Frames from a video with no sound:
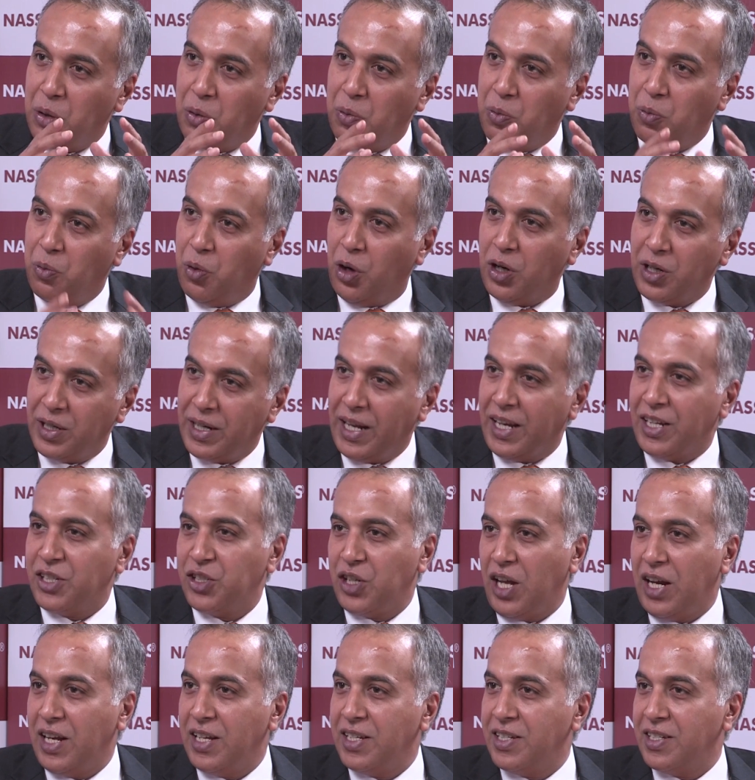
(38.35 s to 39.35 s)
What tech
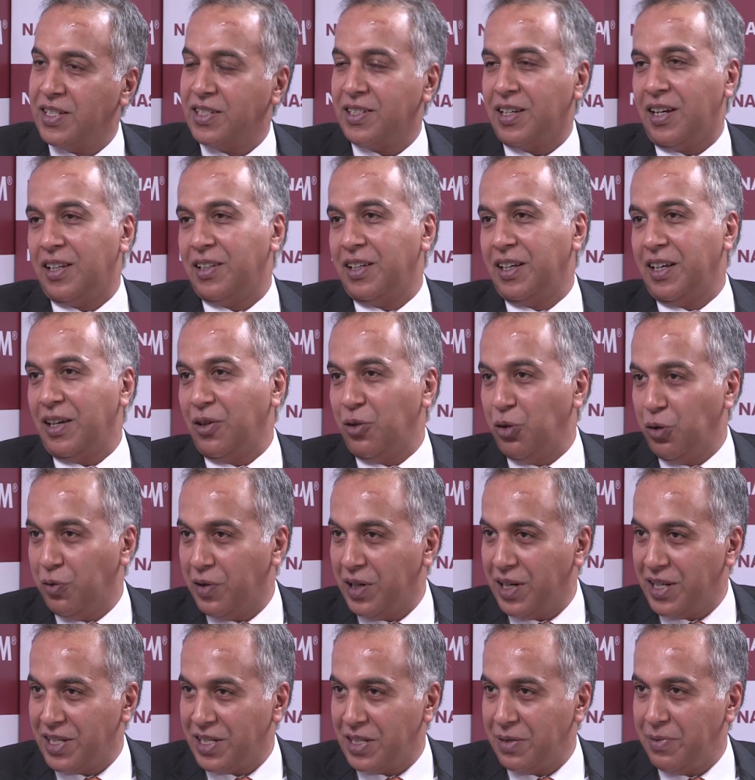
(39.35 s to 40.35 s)
challenges are they
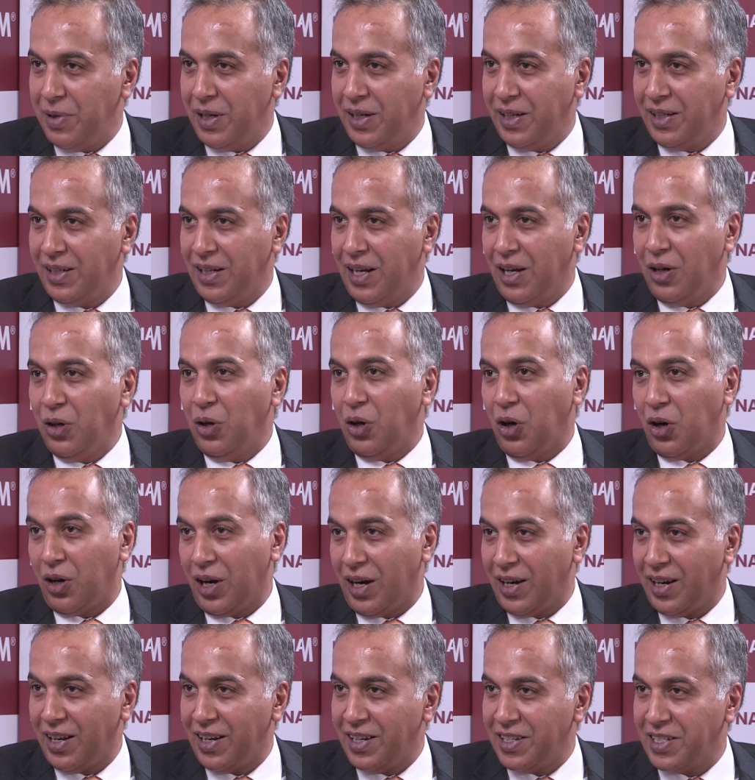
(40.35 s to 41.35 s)
overestimating now or
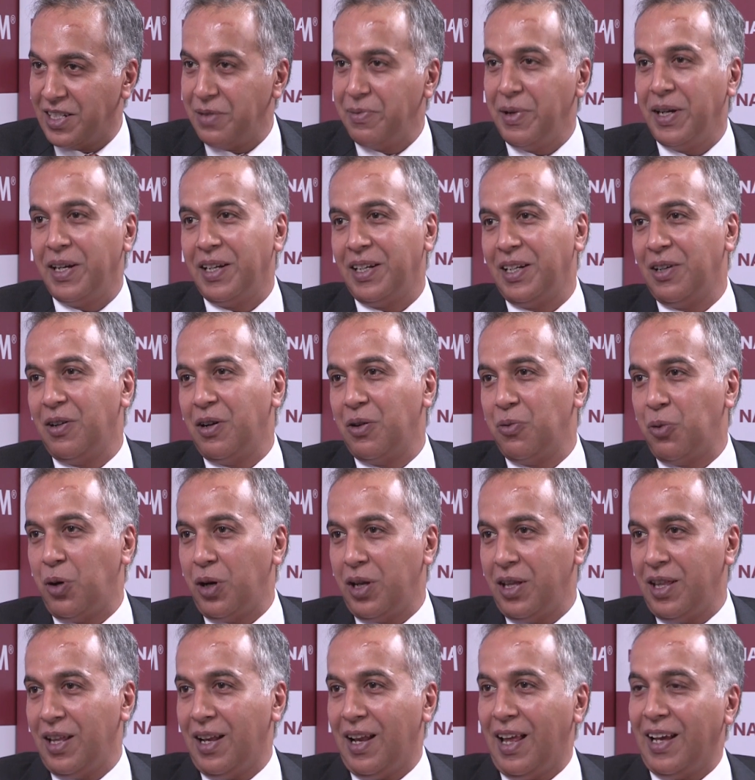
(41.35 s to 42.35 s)
underestimating now, and
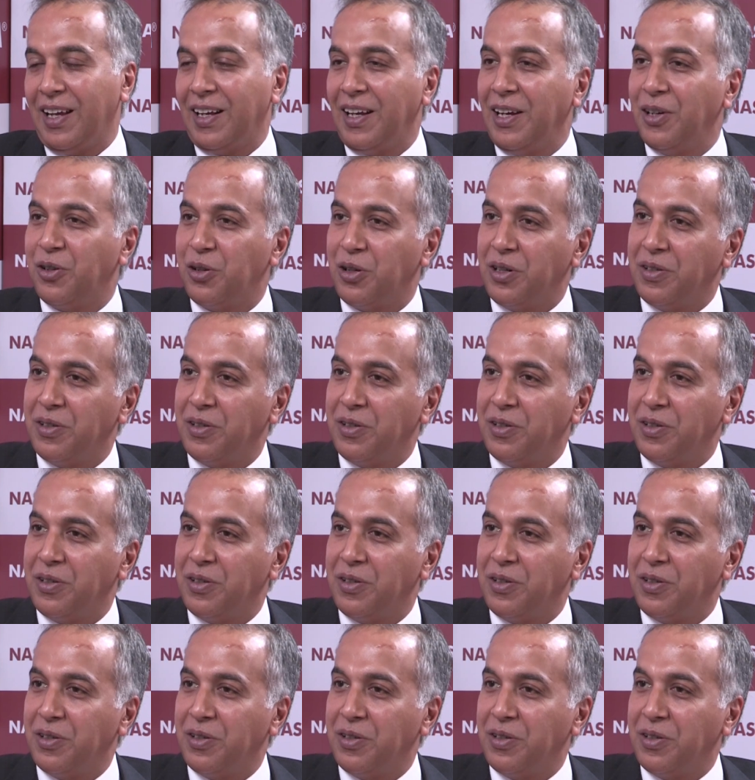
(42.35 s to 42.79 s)
what are they likely to